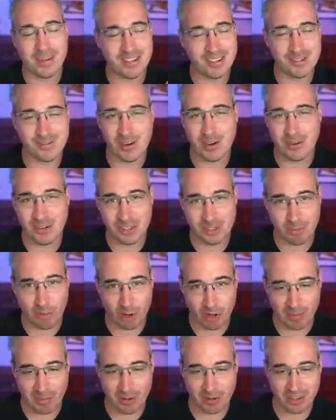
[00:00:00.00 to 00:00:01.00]
but it's very
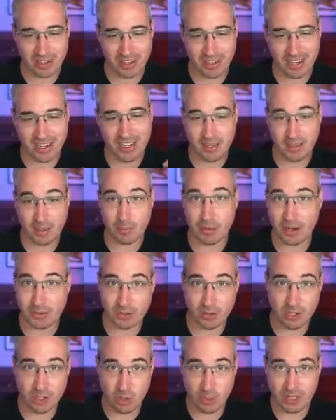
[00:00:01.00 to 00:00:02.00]
smart about it. And the
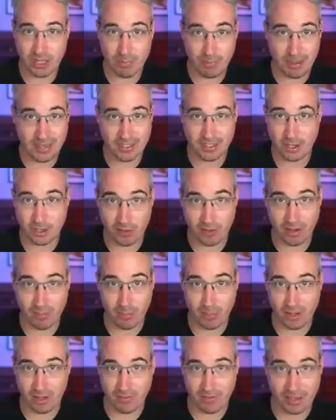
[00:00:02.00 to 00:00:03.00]
browser is doing it based on your
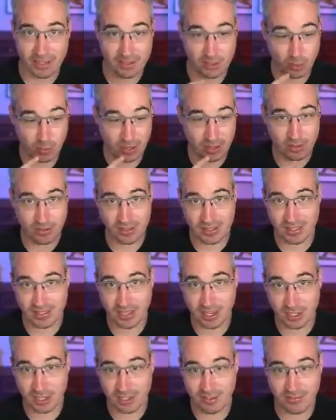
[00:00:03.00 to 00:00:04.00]
input device. So whether it's a
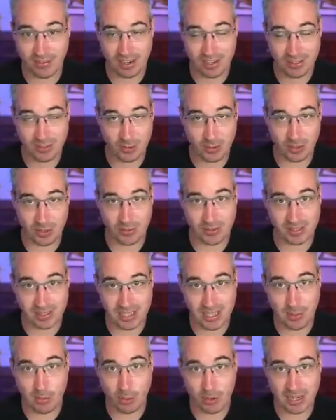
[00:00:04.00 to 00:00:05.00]
touch device, whether it's
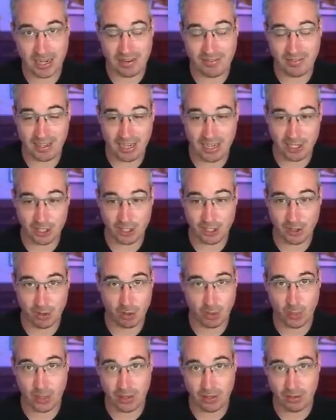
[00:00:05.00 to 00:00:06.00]
keyboard navigation,
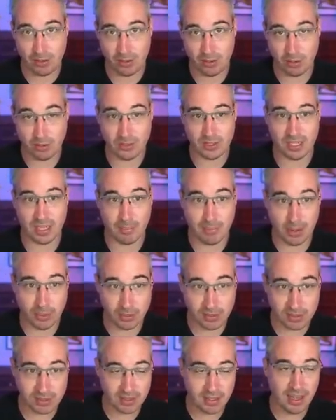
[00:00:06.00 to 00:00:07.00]
or whether you're using a
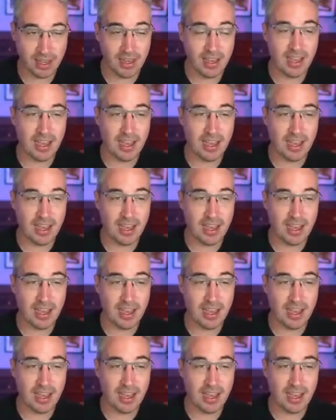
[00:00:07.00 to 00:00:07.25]
mouse.